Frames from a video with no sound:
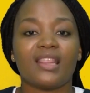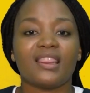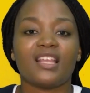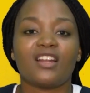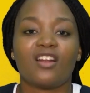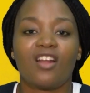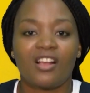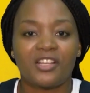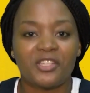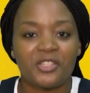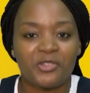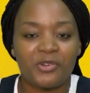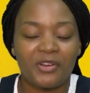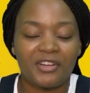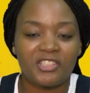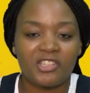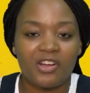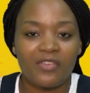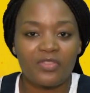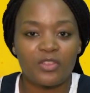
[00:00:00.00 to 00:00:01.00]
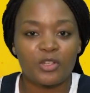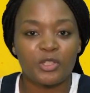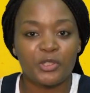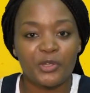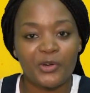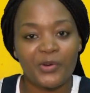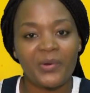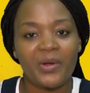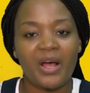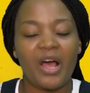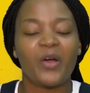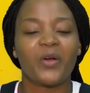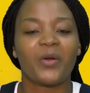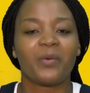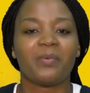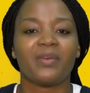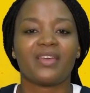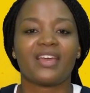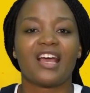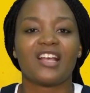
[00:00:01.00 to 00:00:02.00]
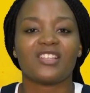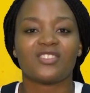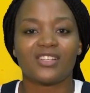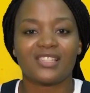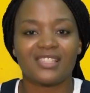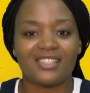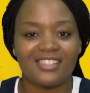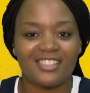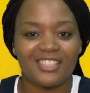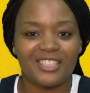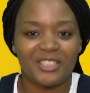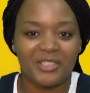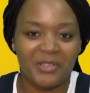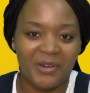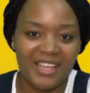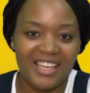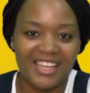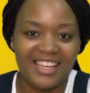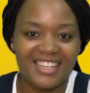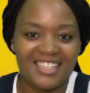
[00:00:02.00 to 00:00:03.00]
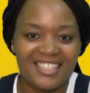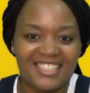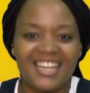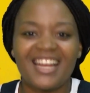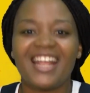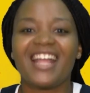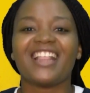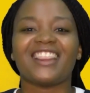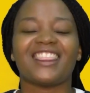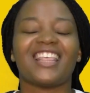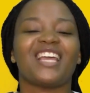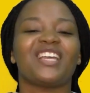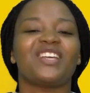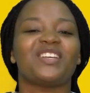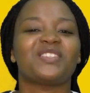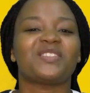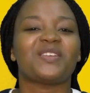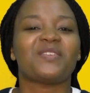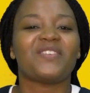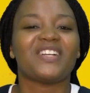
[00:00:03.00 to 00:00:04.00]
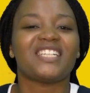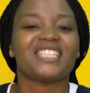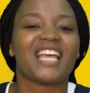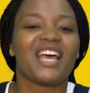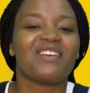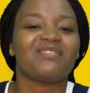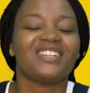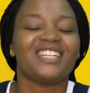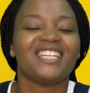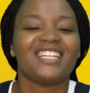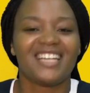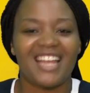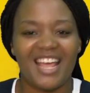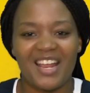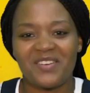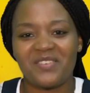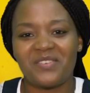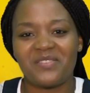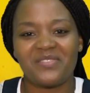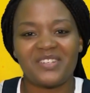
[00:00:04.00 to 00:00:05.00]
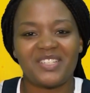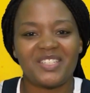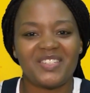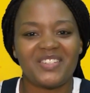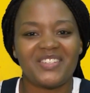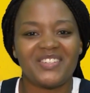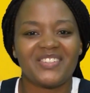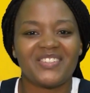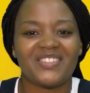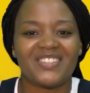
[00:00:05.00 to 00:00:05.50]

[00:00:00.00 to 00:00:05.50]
the last stretch of the show. I hope you guys are still enjoying it. Thank you so much, Cameron, and over to you.